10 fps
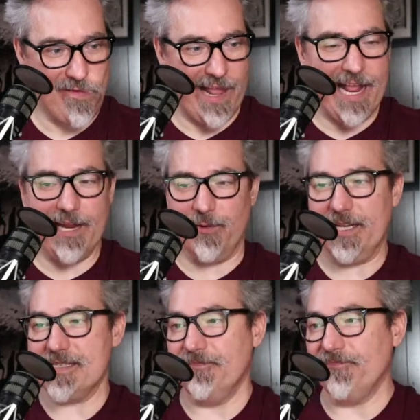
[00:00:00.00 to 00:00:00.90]

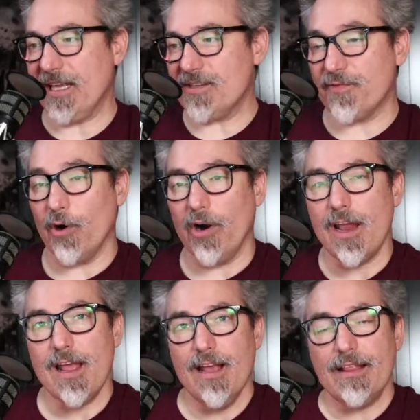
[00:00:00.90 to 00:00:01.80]
Anyways,
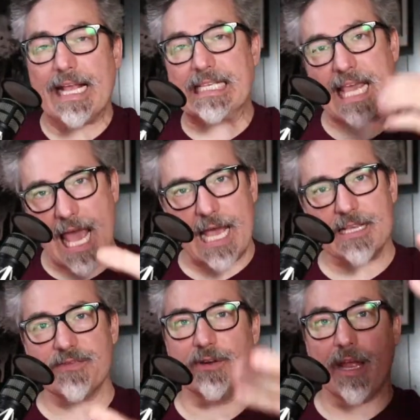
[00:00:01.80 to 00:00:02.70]
thanks
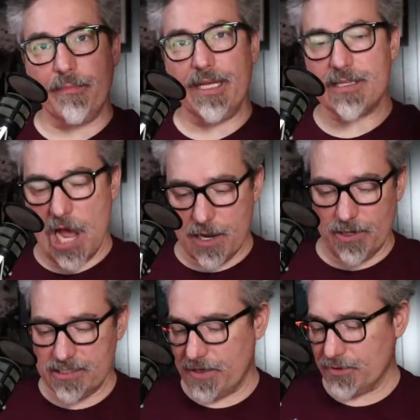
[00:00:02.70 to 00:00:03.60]
guys for letting me talk
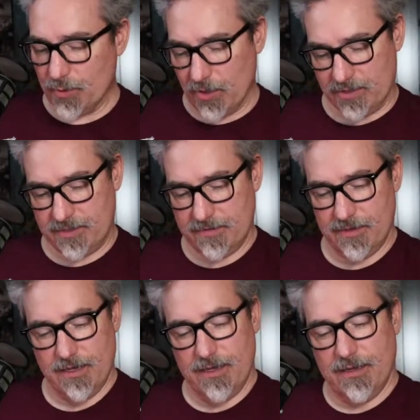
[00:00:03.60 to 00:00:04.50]
about Savage Worlds.
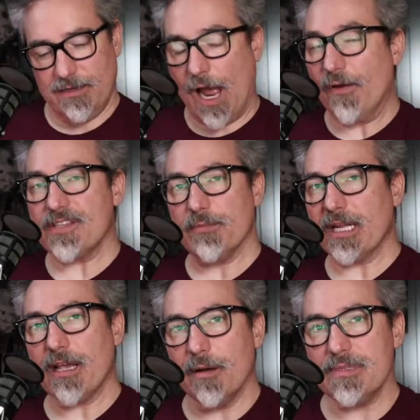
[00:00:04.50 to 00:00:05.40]
Now, if somebody
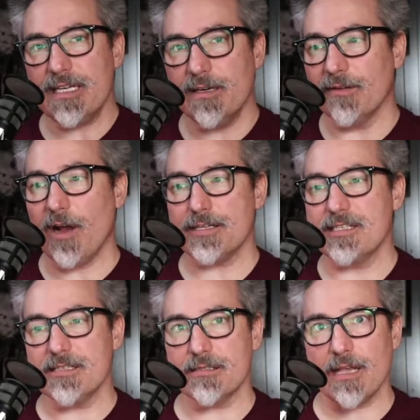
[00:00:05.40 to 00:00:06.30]
comes here and
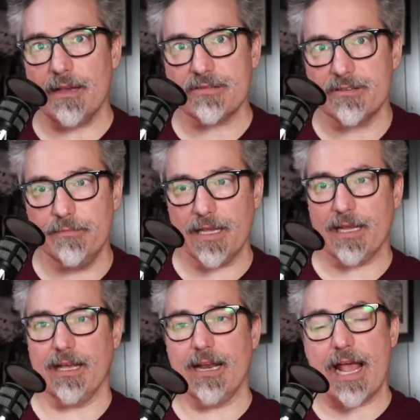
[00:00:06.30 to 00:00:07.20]
watches this live stream, they
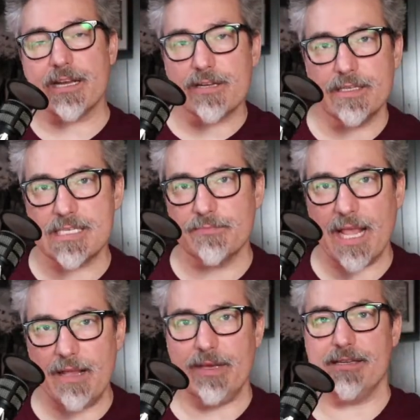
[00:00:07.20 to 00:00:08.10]
can get actually some
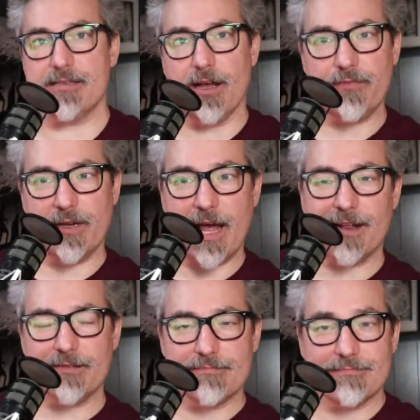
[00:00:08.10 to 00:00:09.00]
gaming stuff and not
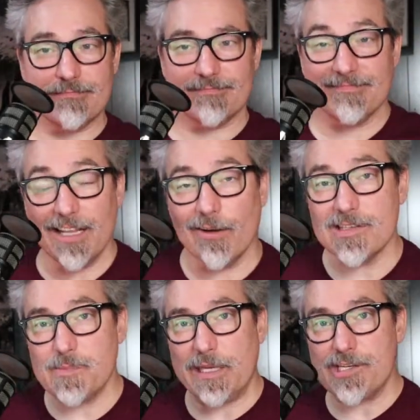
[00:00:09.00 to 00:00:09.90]
a,
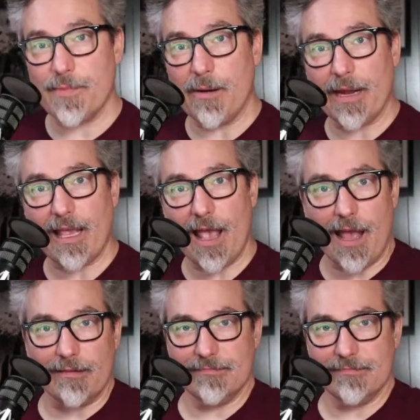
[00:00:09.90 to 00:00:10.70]
speech about my cat.